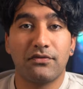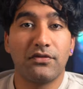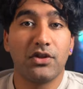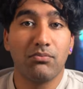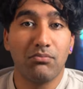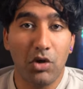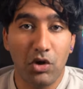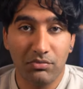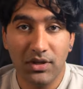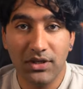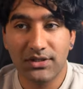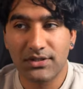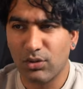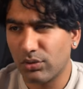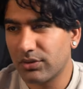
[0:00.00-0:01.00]
for the
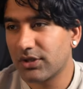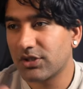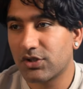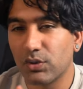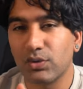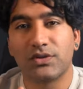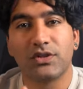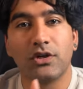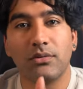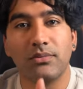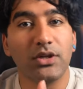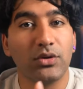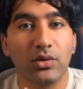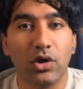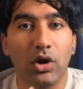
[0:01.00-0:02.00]
moment, or the
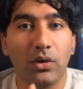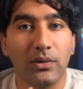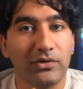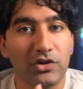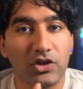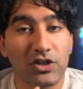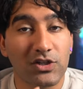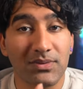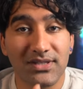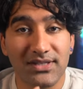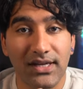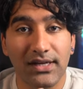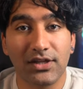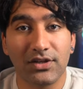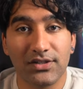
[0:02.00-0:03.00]
short-term little goals that you should be
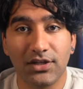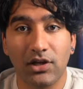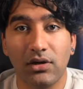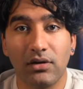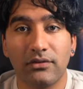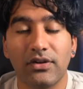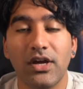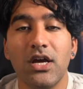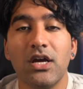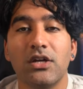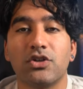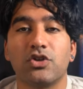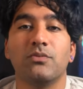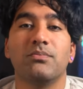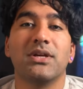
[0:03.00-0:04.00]
setting yourselves,
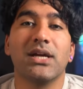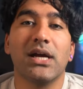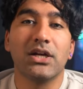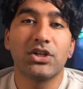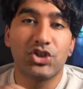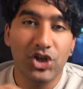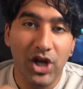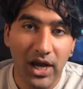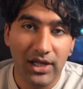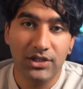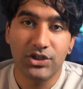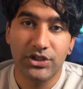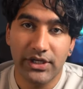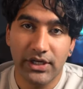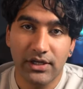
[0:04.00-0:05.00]
should be
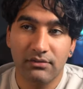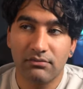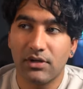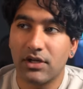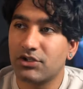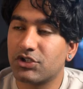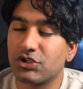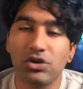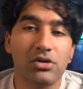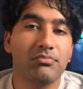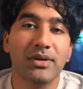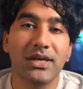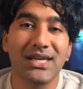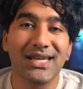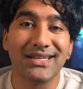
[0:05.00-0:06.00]
challenging. It
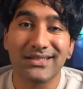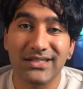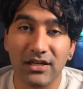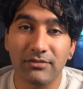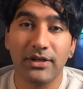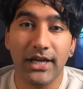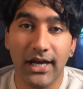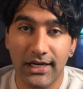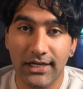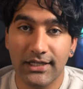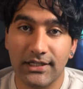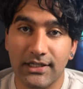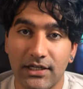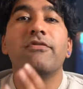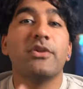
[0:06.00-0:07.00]
shouldn't be
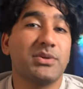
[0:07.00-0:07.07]
intimidating.